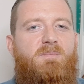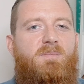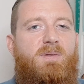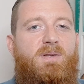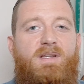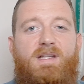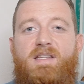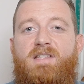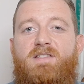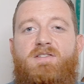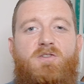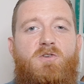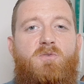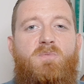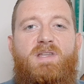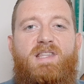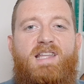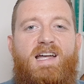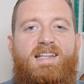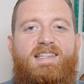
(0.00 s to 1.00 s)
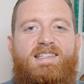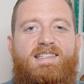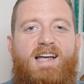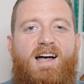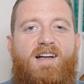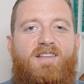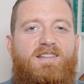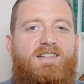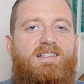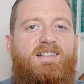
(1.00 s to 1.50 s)
Please do me that
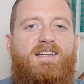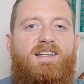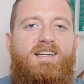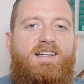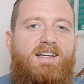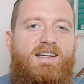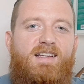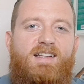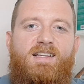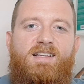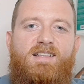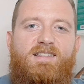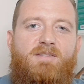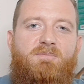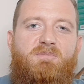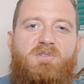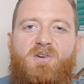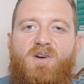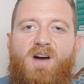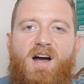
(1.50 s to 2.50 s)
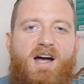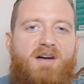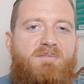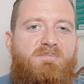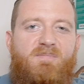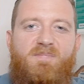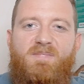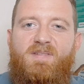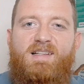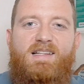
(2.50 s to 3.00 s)
solid.
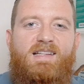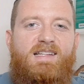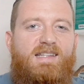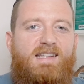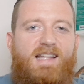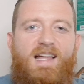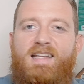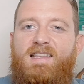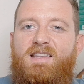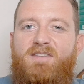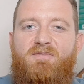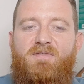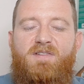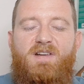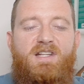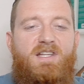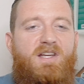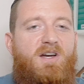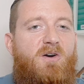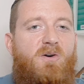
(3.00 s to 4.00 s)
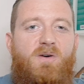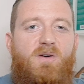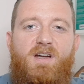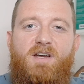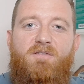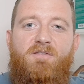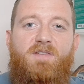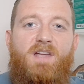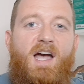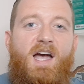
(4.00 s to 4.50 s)
Subscribe, like the video.
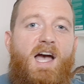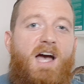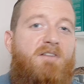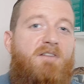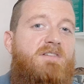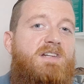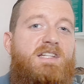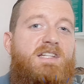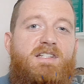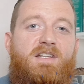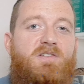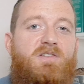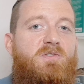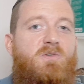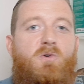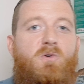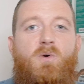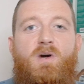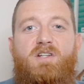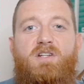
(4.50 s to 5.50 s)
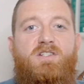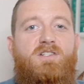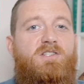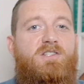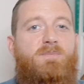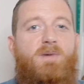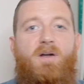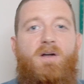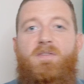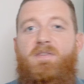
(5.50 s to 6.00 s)
If you have any additional
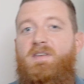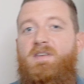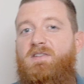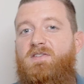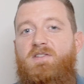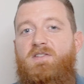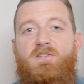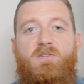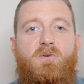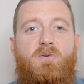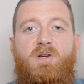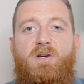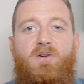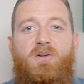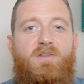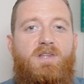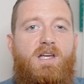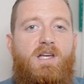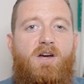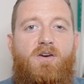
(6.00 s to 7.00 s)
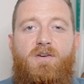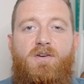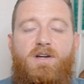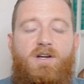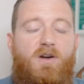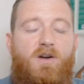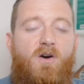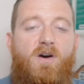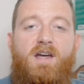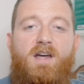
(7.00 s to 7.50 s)
questions about things to do here in the
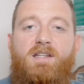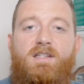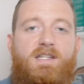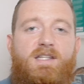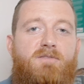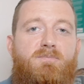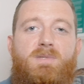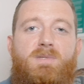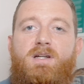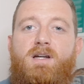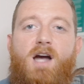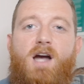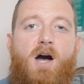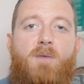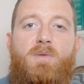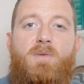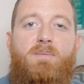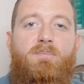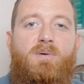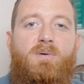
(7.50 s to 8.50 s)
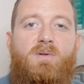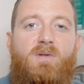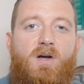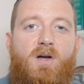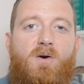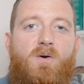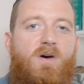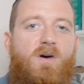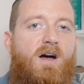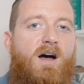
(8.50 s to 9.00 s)
area, go ahead and leave me a comment
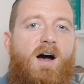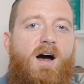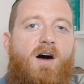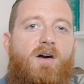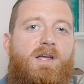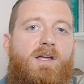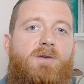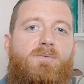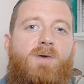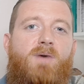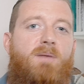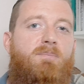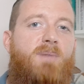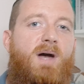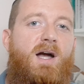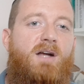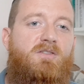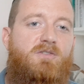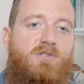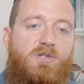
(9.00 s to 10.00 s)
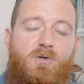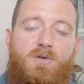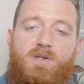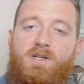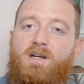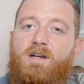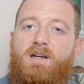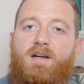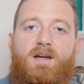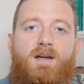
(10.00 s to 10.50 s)
below. I'll get right back to
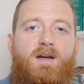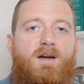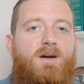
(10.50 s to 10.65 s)
you.